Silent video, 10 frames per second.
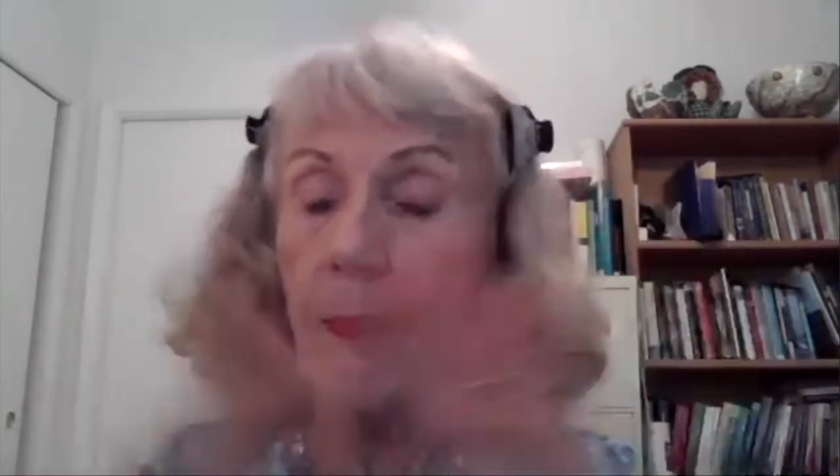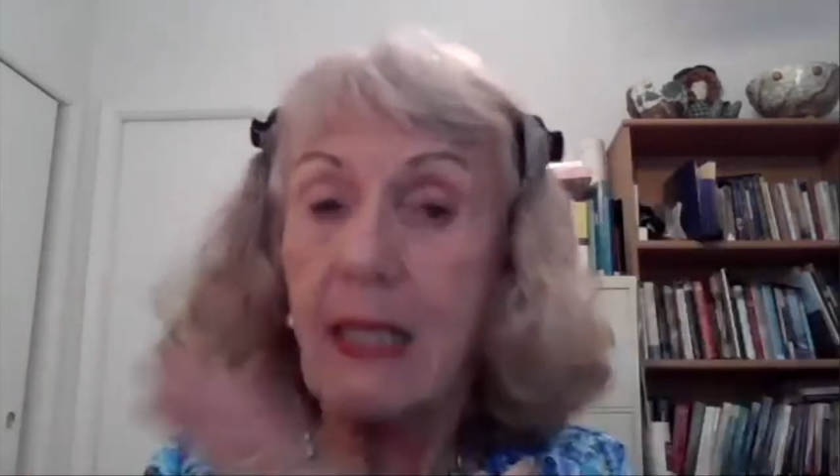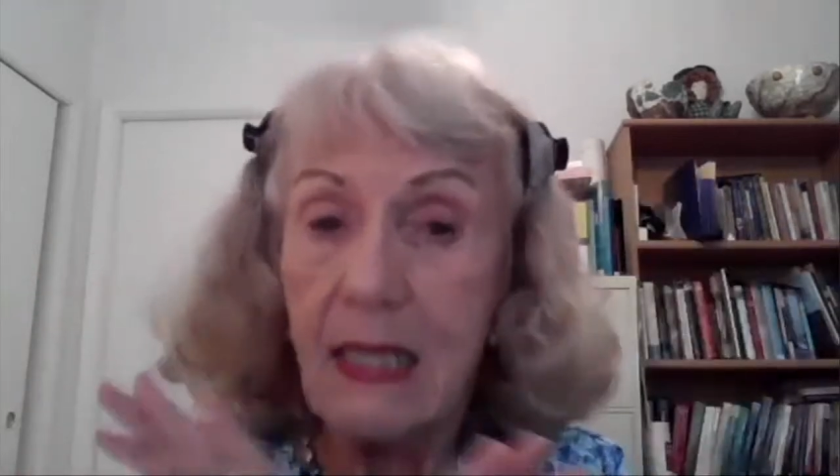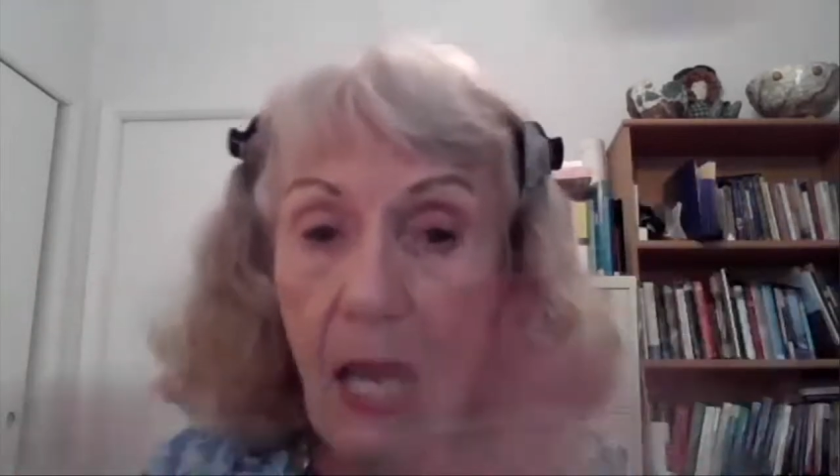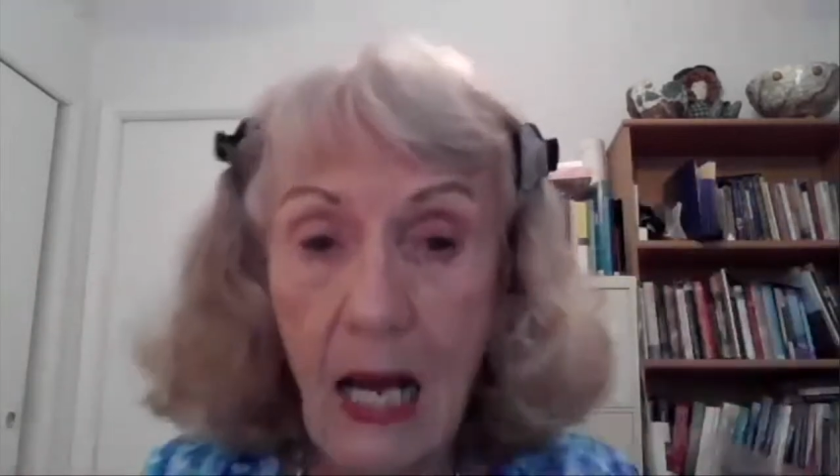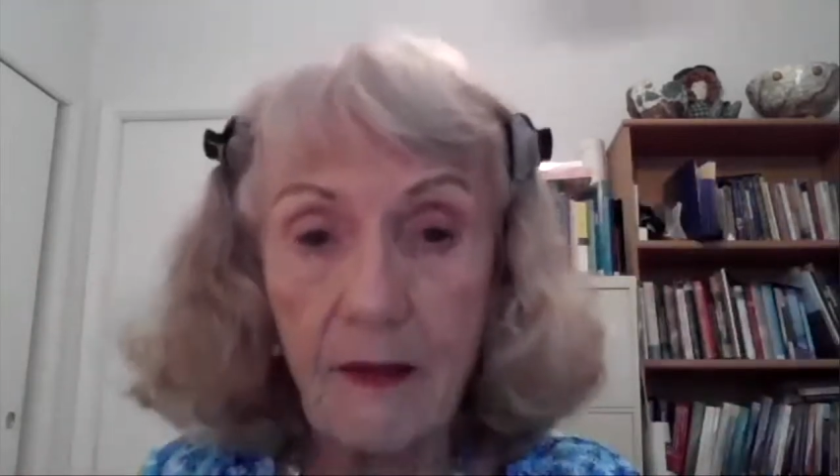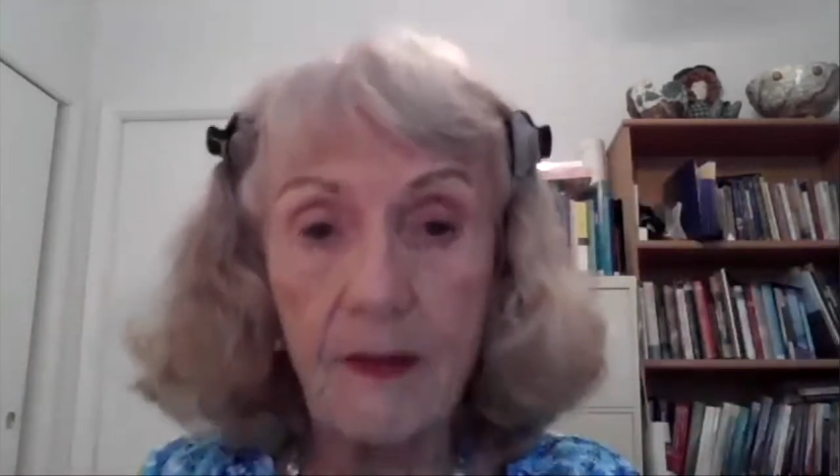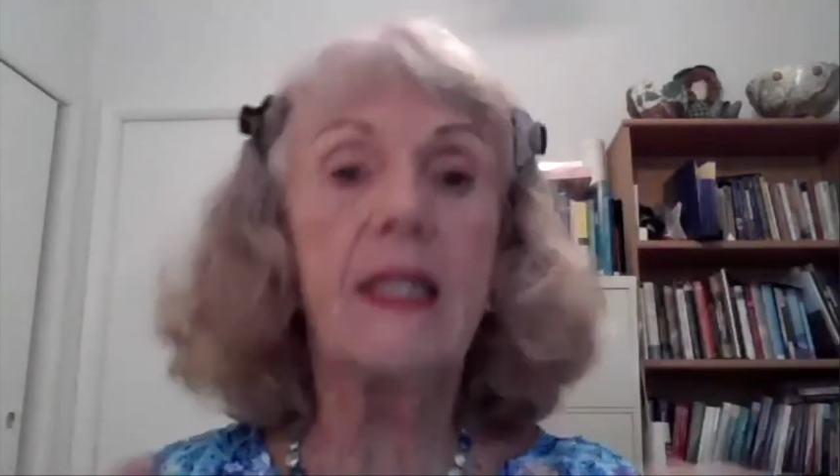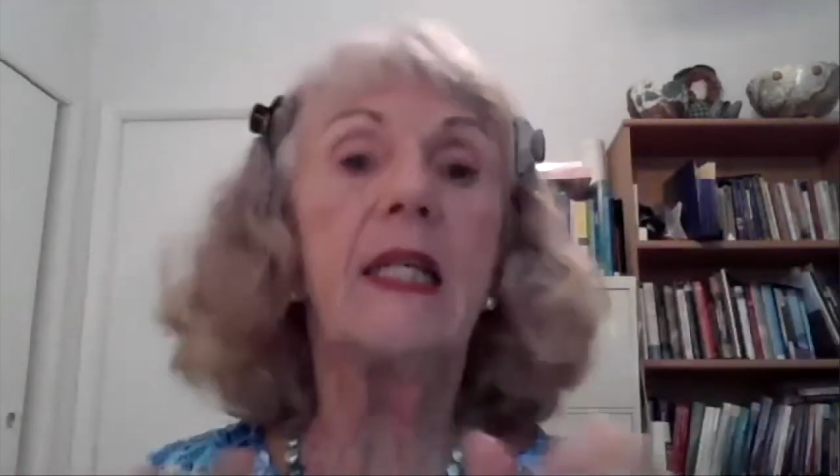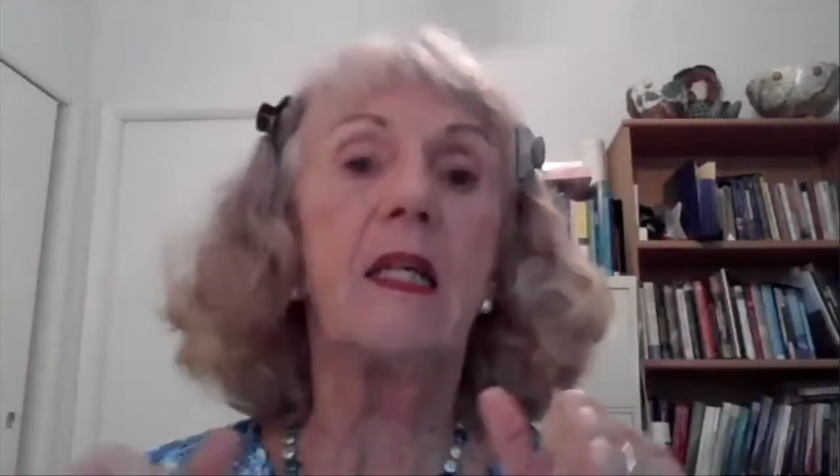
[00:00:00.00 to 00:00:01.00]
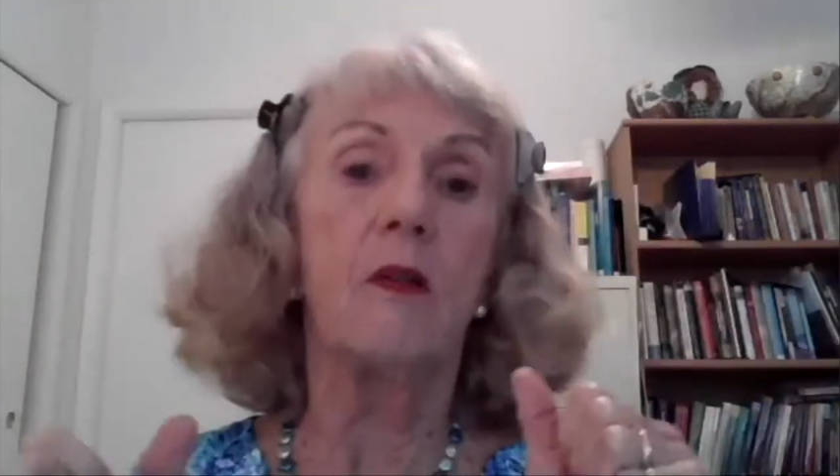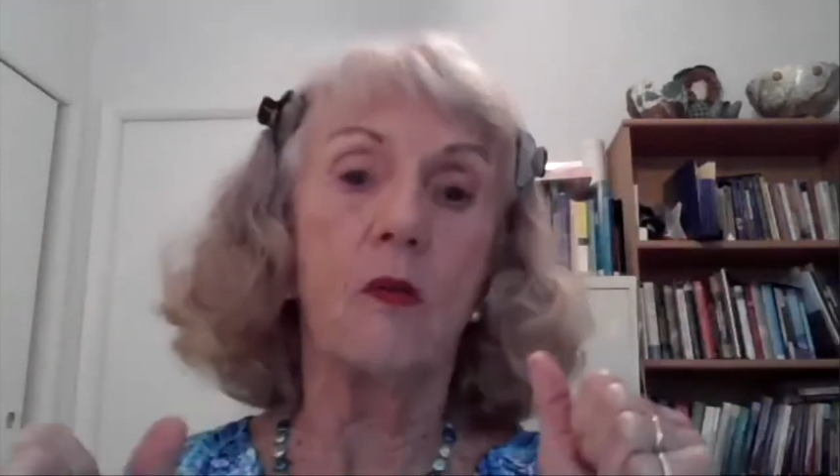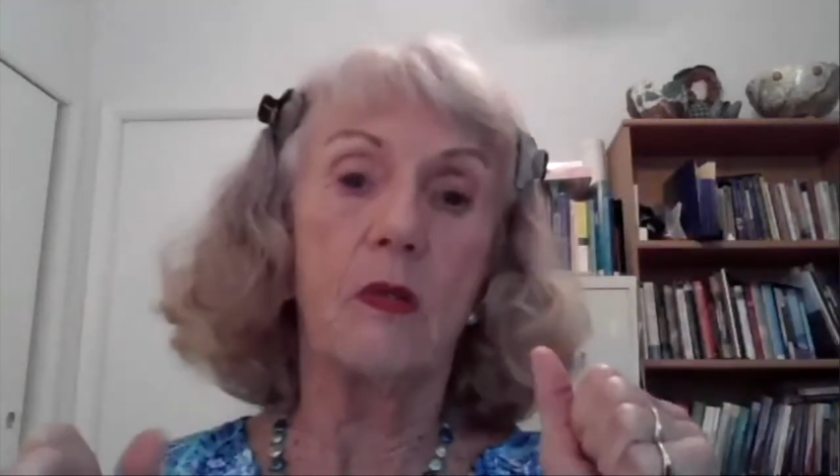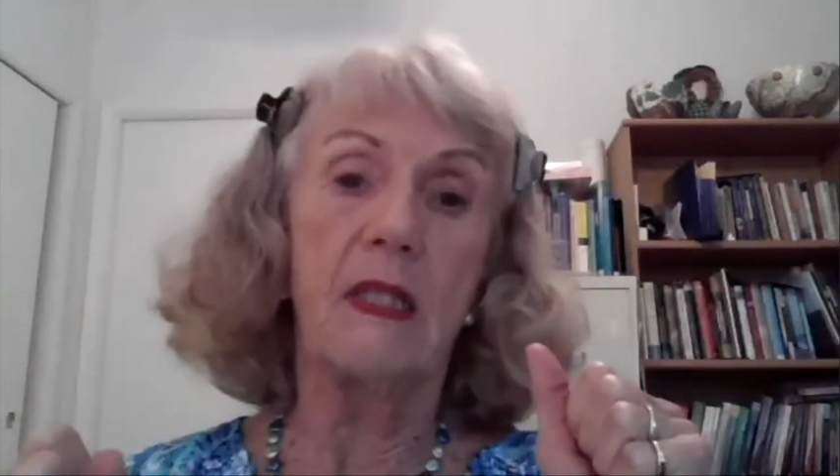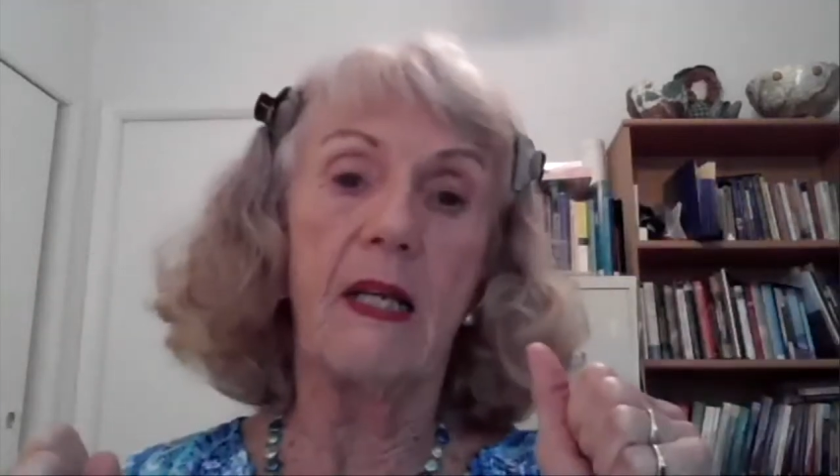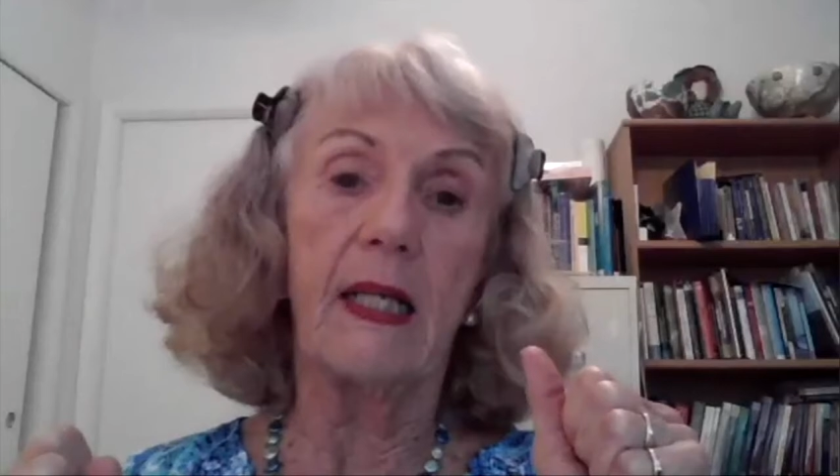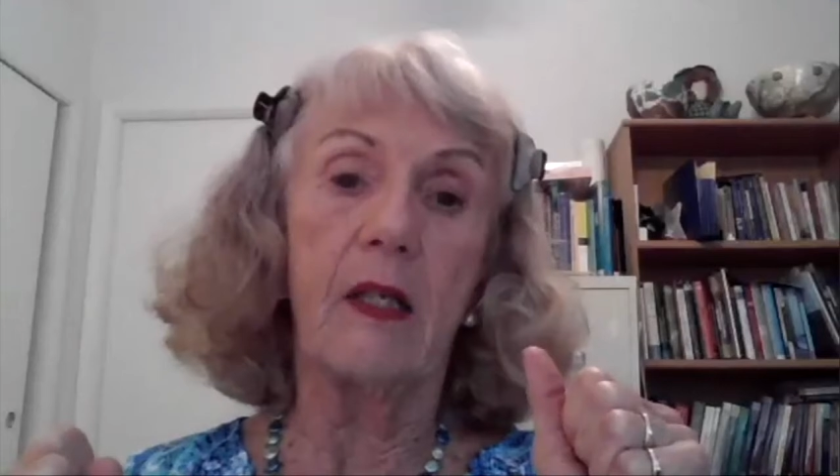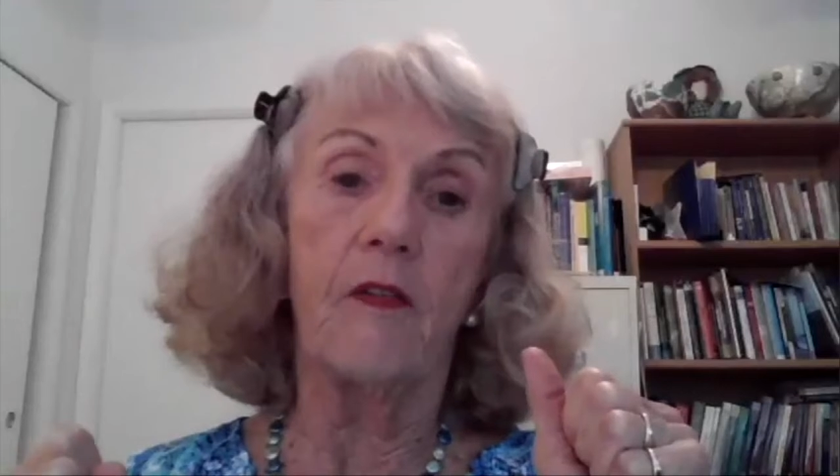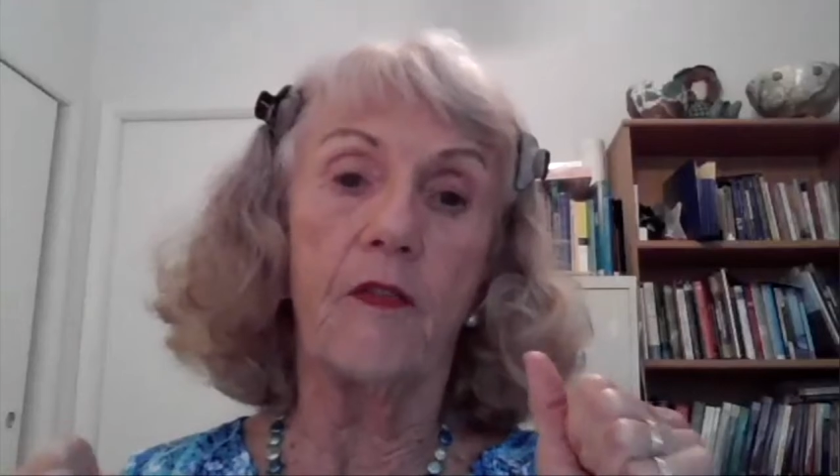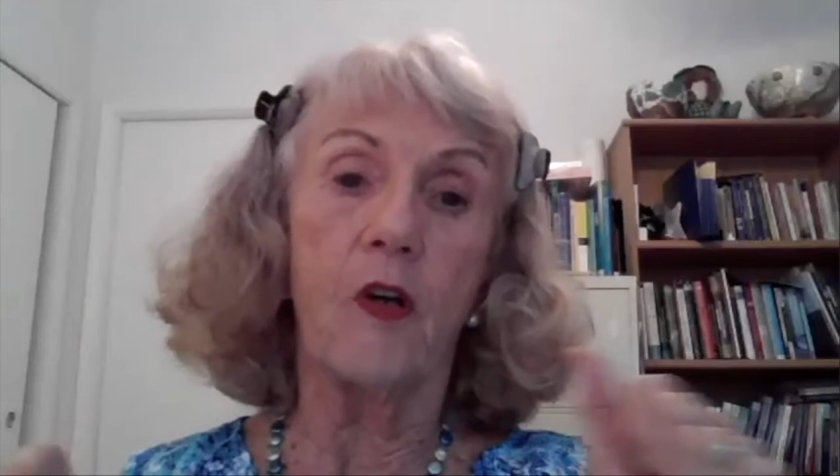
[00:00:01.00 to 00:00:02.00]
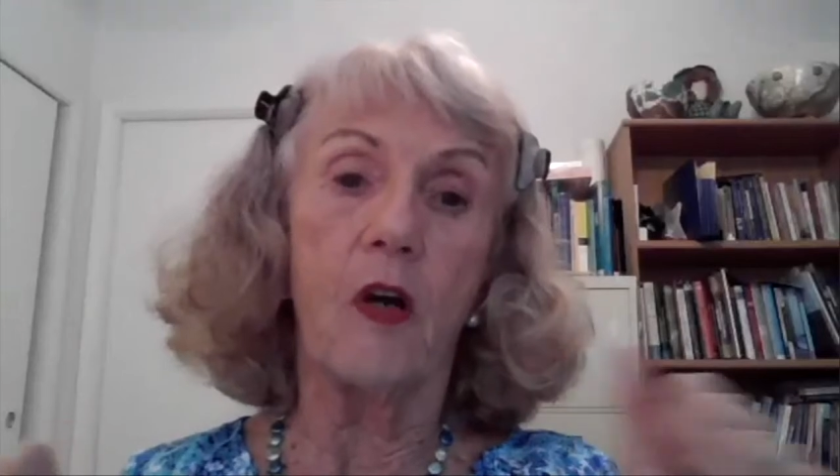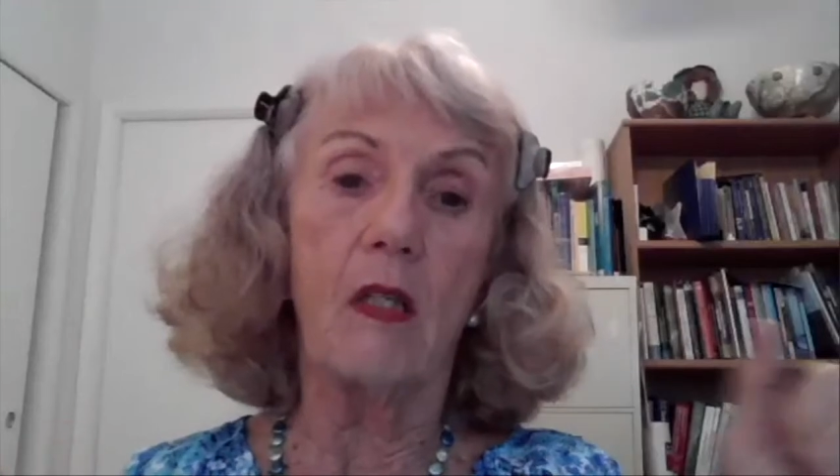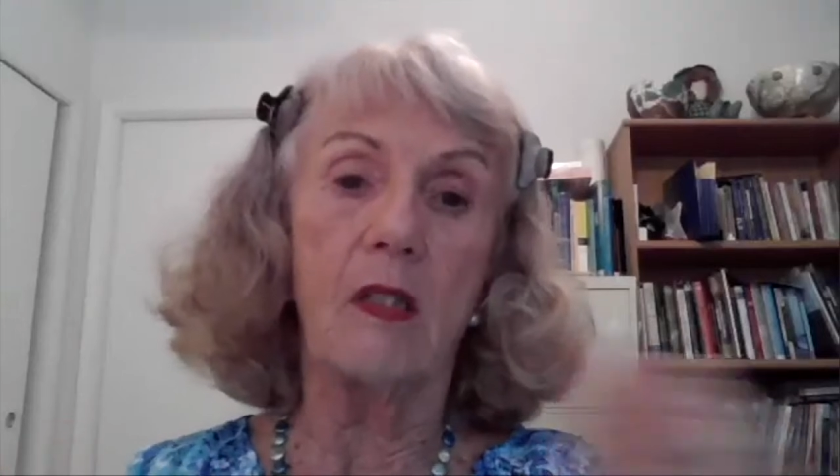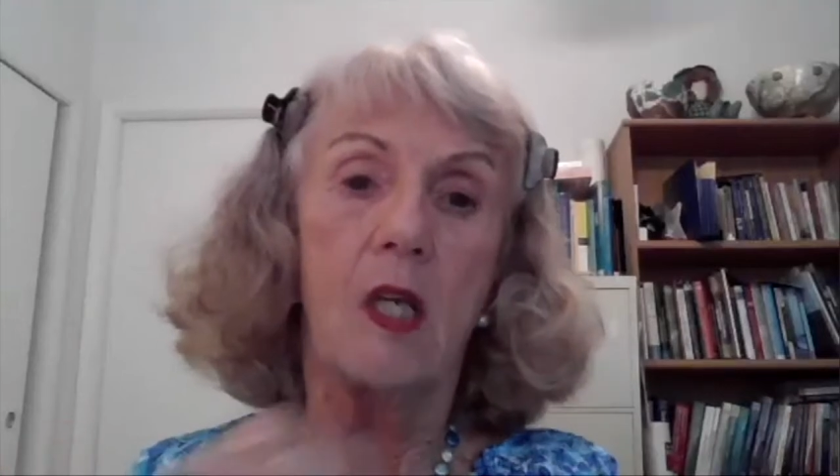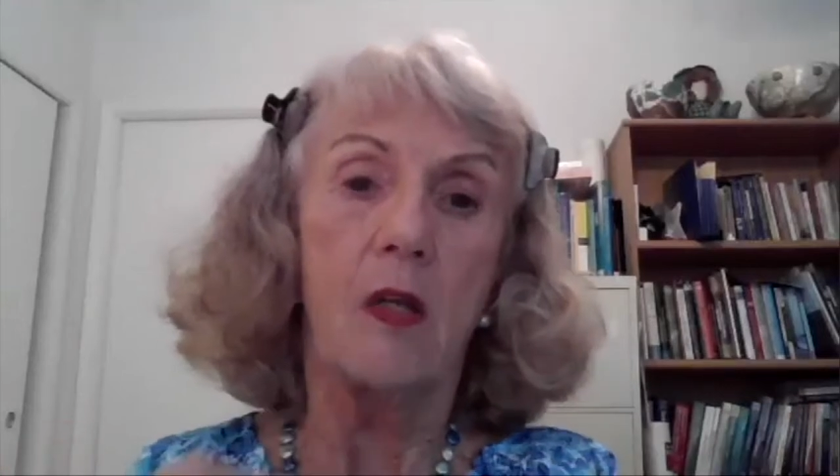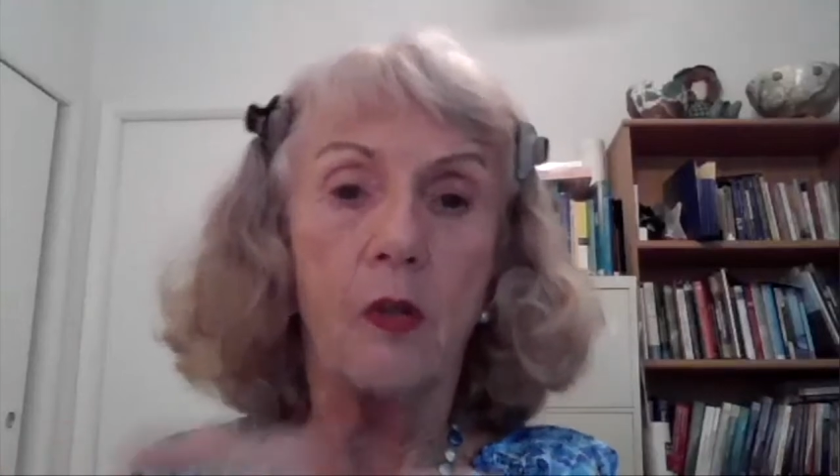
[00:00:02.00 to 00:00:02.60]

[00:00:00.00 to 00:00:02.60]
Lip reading: not thinking those negative thoughts,